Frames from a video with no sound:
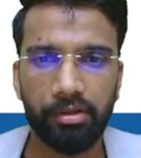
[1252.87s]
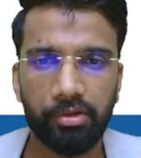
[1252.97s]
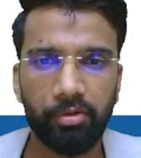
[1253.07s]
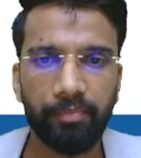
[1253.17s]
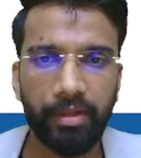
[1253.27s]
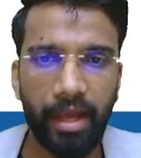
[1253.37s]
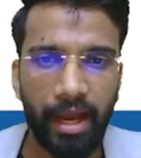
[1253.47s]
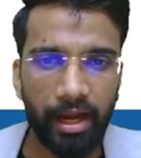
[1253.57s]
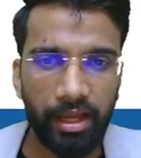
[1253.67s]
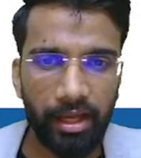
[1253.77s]
So
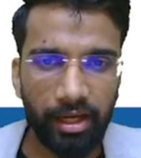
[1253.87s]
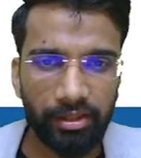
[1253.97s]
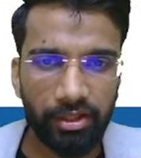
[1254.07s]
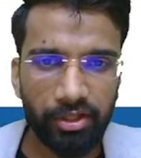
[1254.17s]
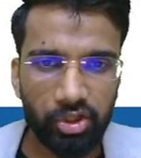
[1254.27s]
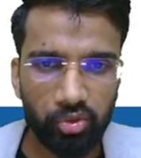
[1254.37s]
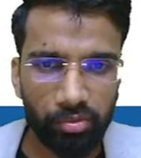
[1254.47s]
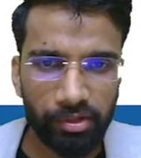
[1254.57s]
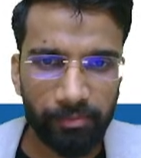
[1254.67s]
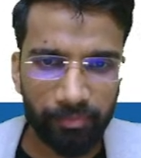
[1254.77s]
at the
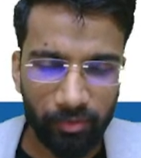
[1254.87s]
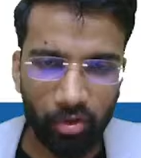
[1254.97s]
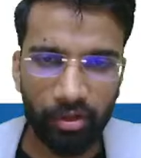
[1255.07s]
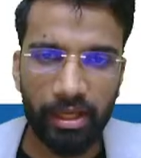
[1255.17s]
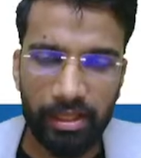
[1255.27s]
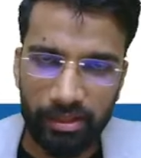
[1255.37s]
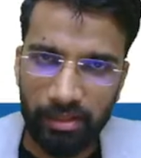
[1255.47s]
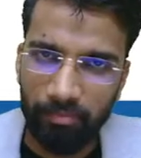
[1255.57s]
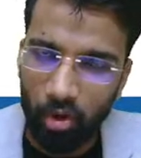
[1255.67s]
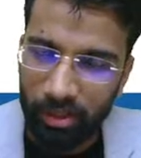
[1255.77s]
tissues or in
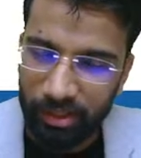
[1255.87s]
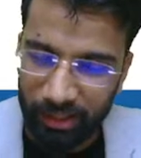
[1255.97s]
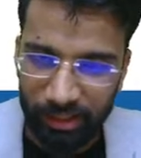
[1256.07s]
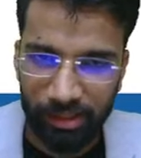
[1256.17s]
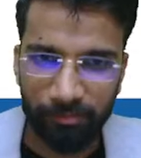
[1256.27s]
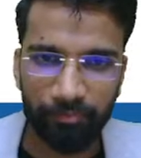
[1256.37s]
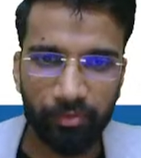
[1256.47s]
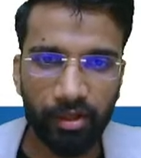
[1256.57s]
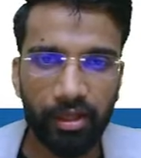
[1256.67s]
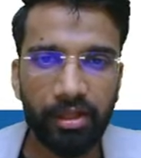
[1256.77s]
the body cells,
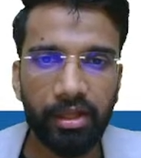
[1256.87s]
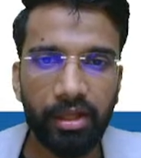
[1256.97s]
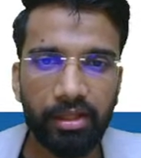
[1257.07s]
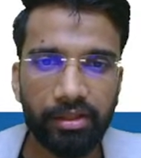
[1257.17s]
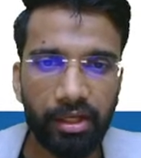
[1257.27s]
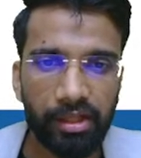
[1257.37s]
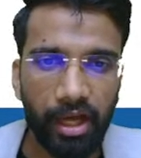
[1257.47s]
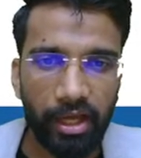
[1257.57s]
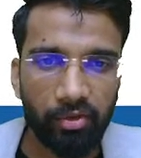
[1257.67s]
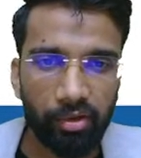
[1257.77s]
okay, there is
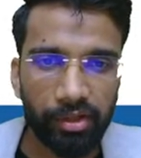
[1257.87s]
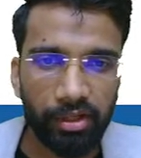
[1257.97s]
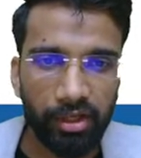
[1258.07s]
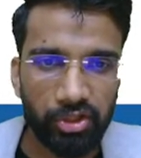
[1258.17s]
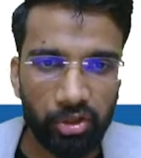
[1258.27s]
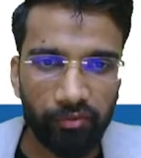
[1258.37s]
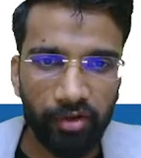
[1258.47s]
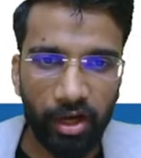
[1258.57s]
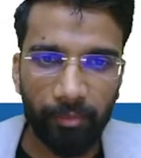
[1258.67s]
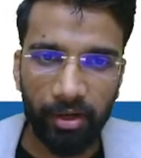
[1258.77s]
high concentration
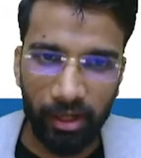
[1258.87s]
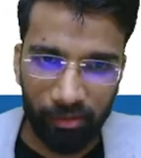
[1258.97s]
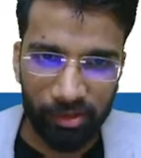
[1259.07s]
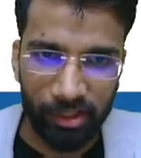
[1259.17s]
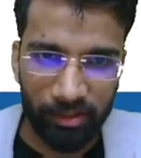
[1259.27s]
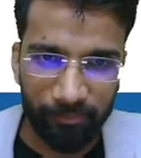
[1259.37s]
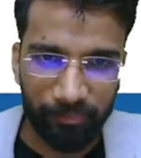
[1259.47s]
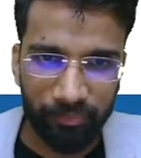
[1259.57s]
of carbon dioxide,